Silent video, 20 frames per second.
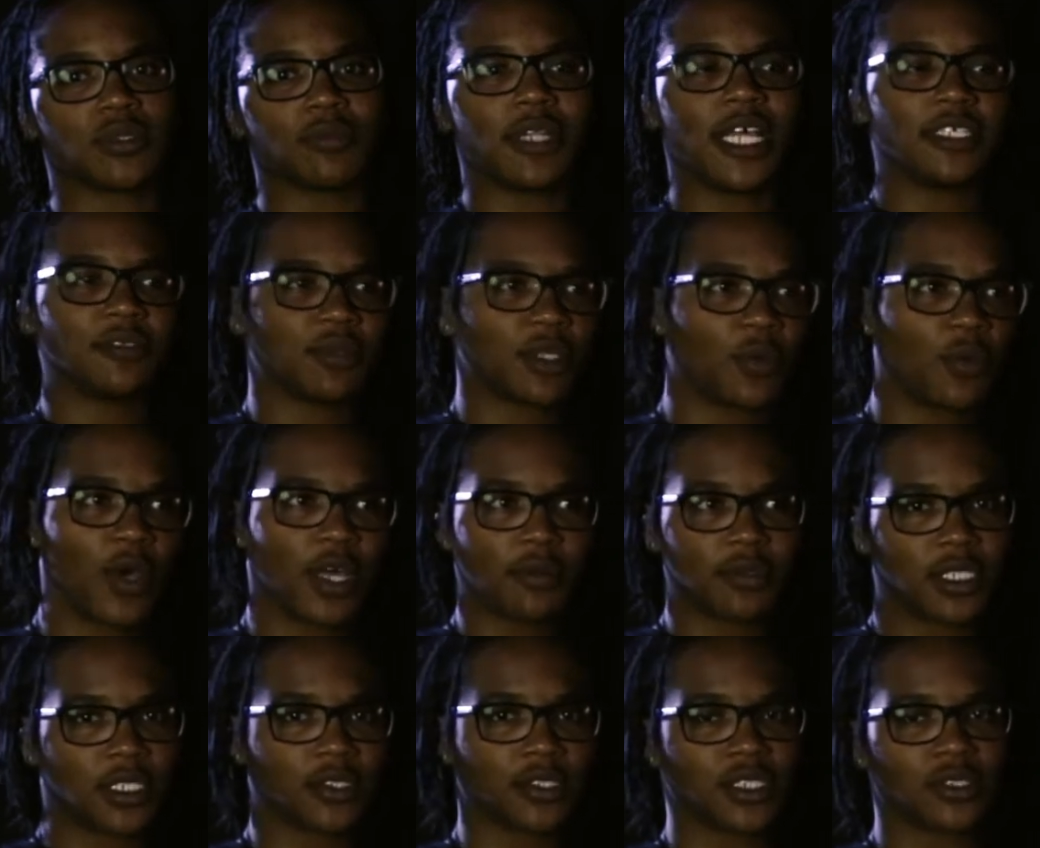some lesbian
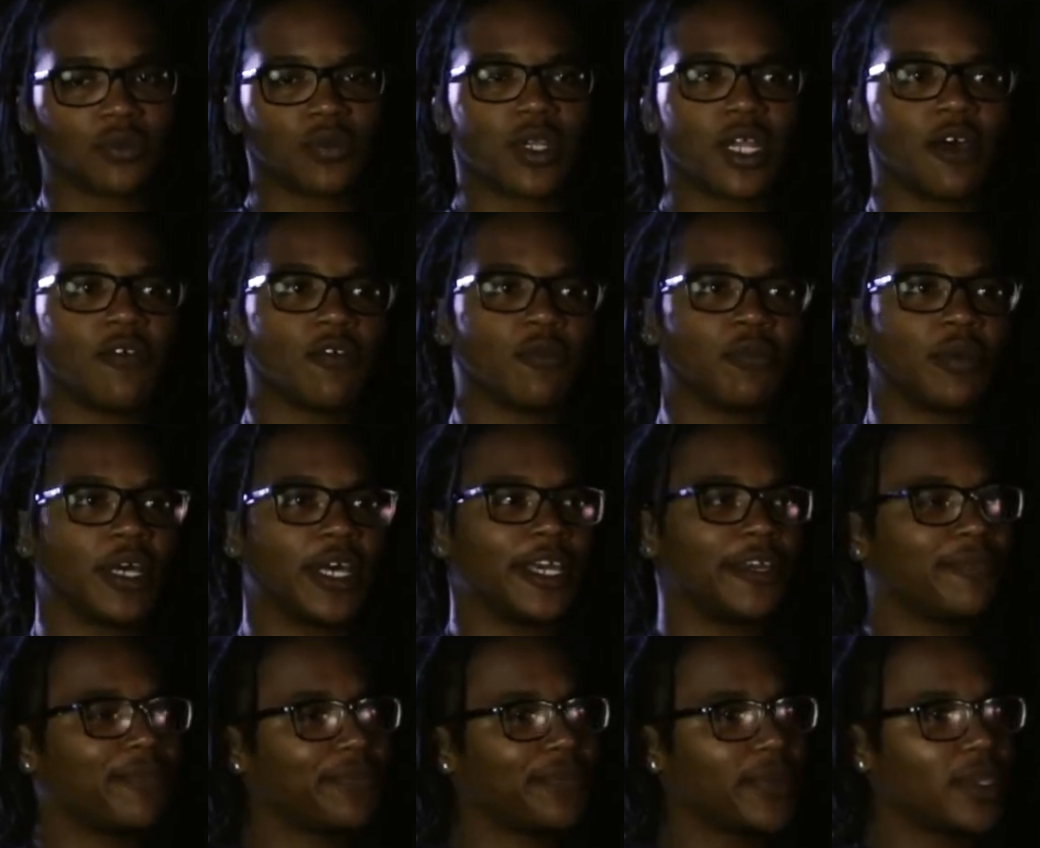web series or whatever.
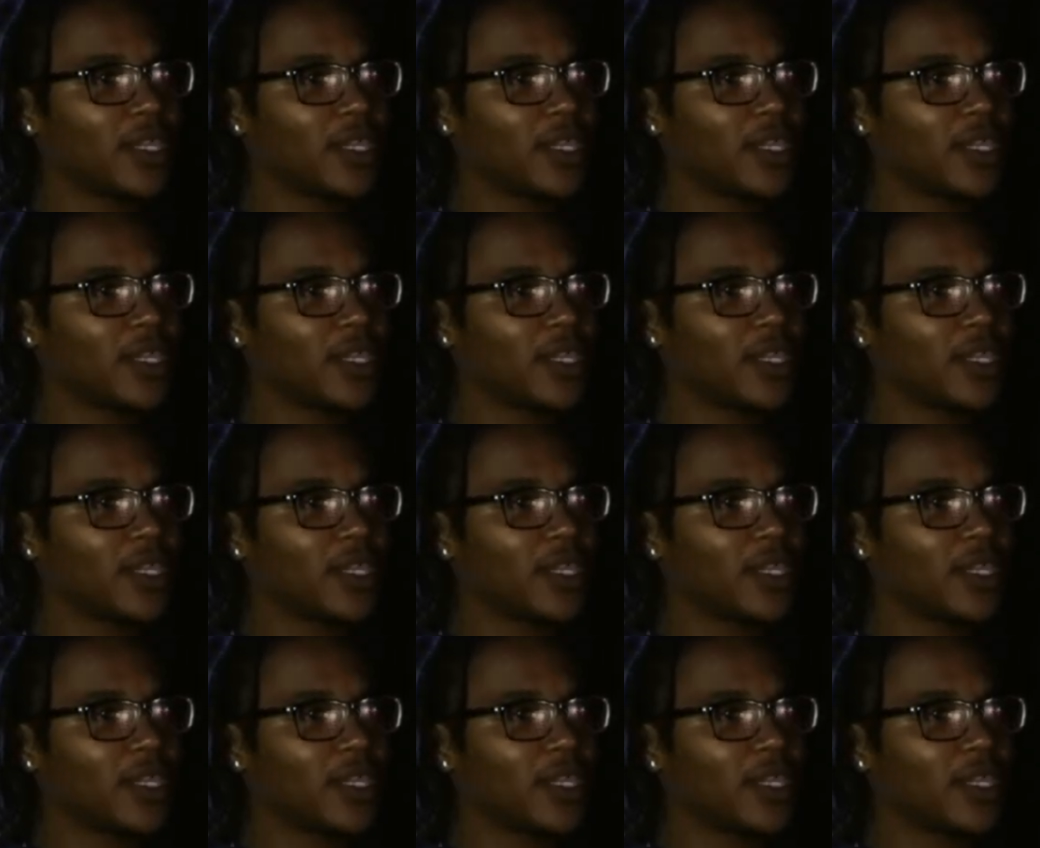But